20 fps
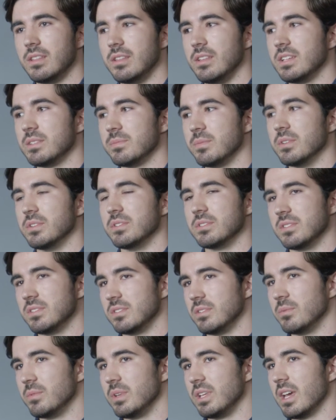experiences
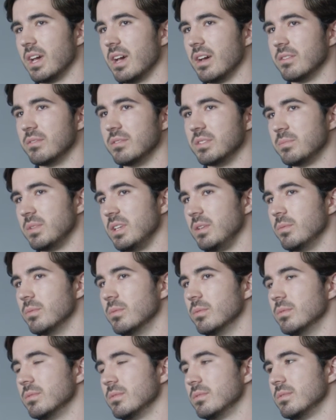that we have as
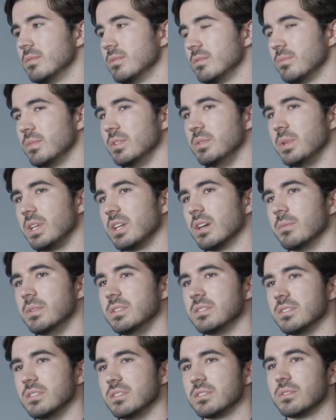people when we come
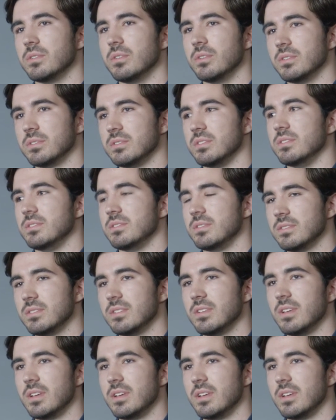into this course is